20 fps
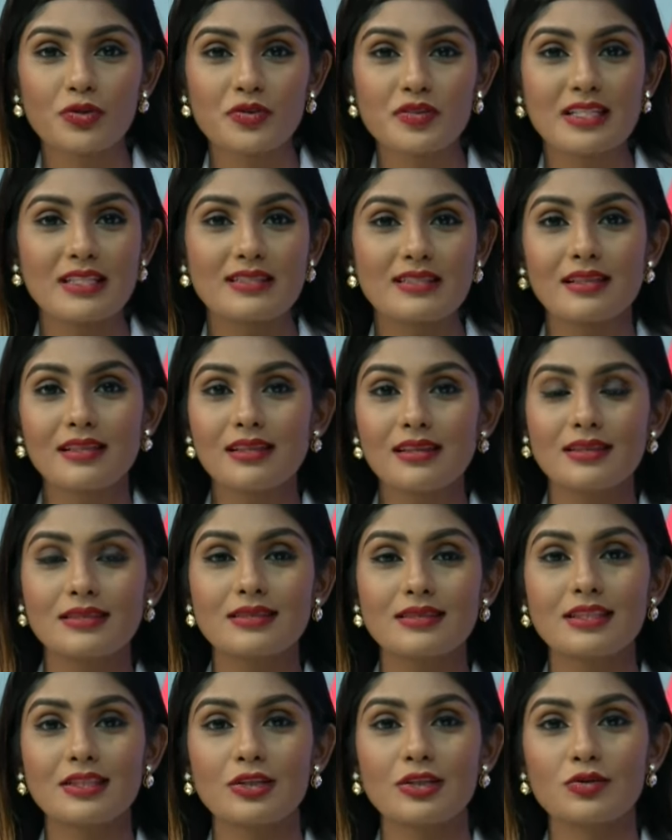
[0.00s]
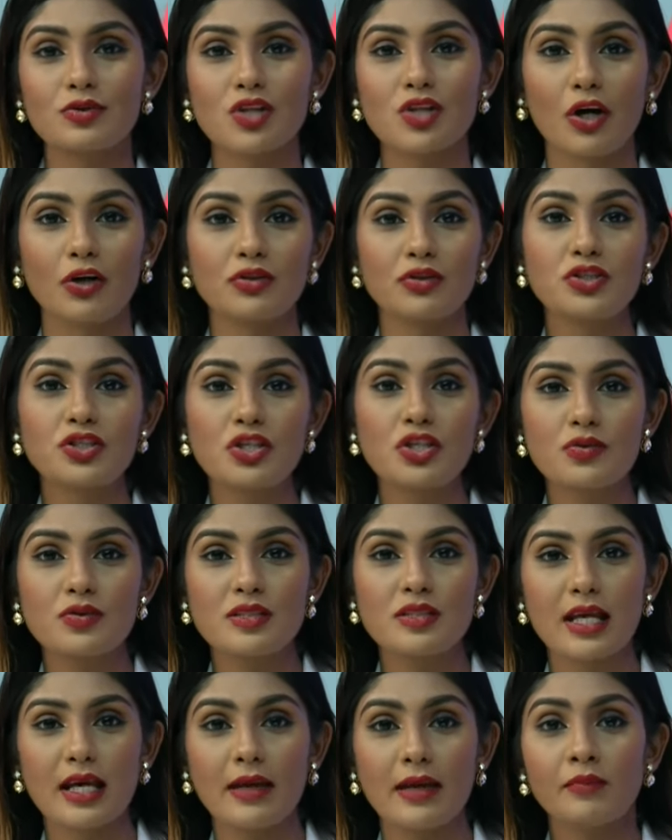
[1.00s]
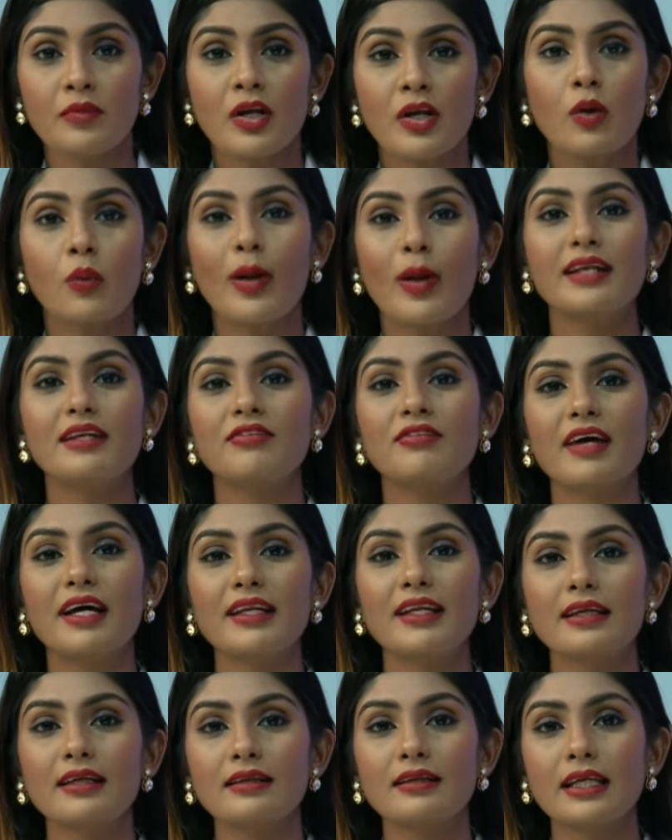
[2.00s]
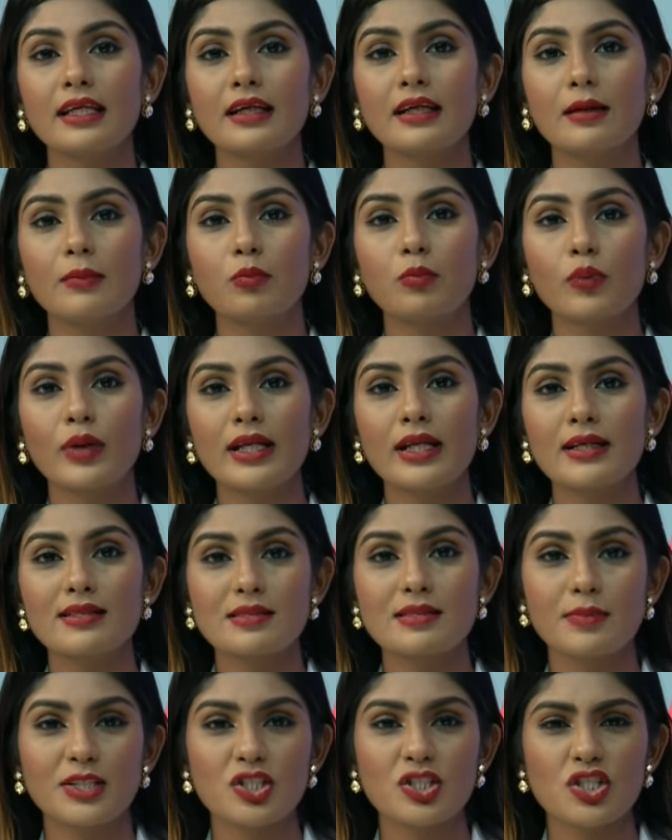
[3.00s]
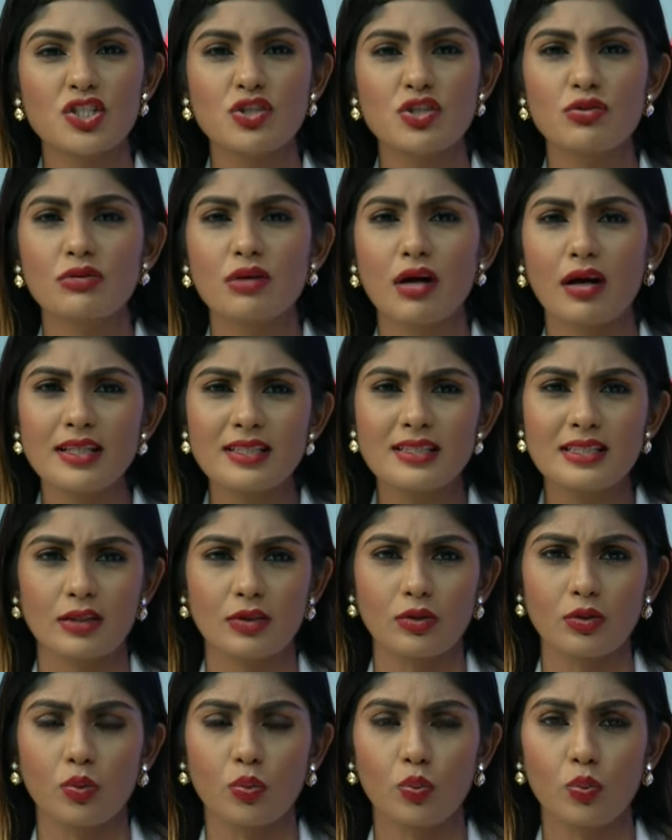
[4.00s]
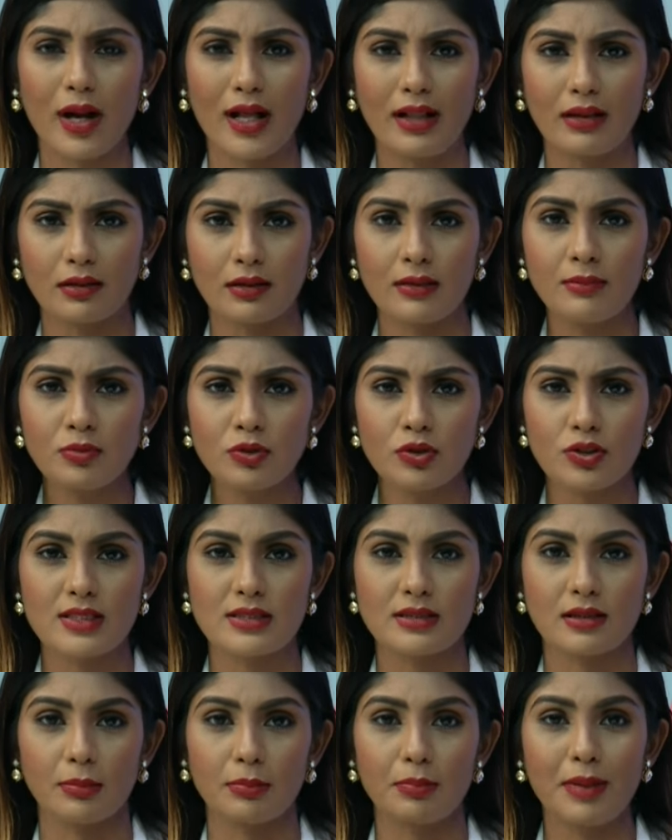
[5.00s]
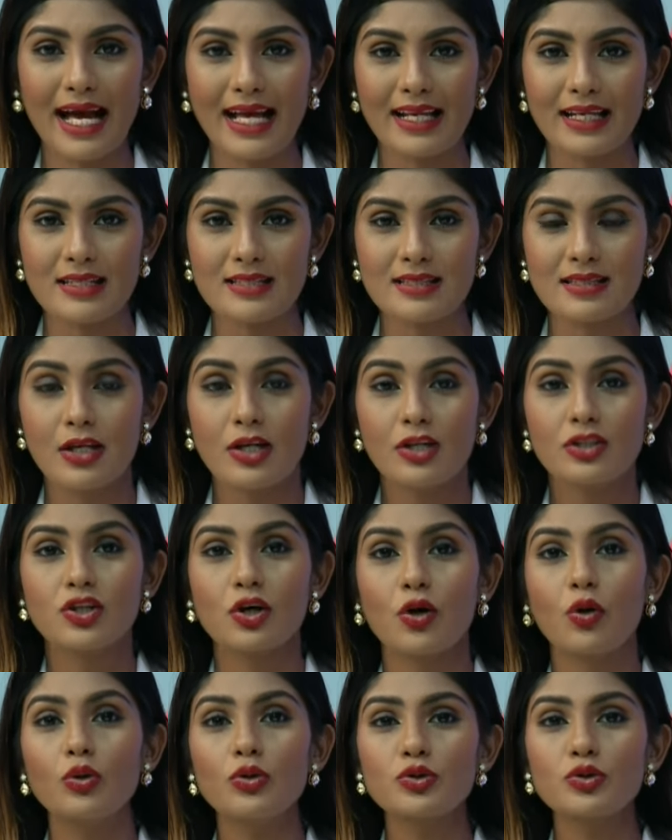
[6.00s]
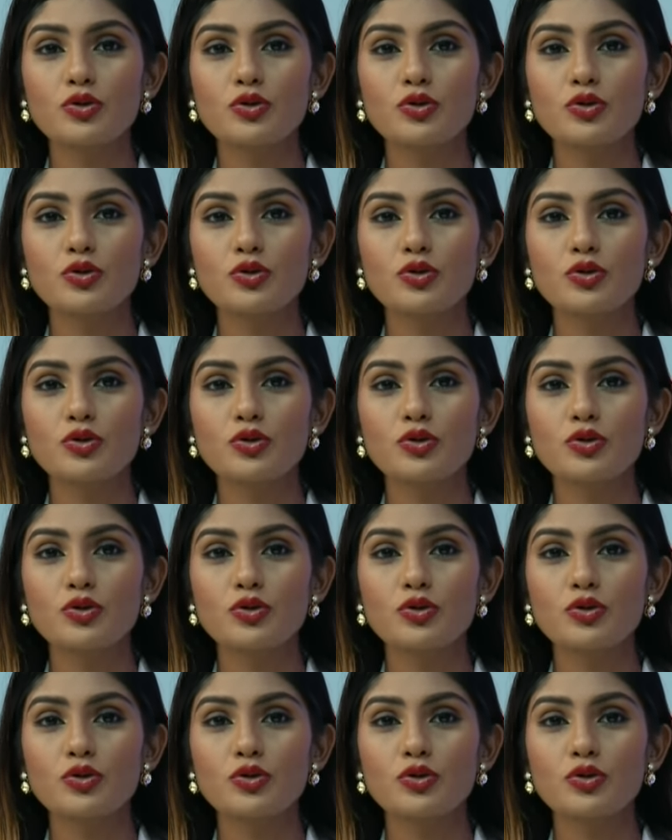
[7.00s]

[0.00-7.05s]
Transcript: season continues on Tuesday when defending League Cup winners Manchester United welcome Crystal Palace to Old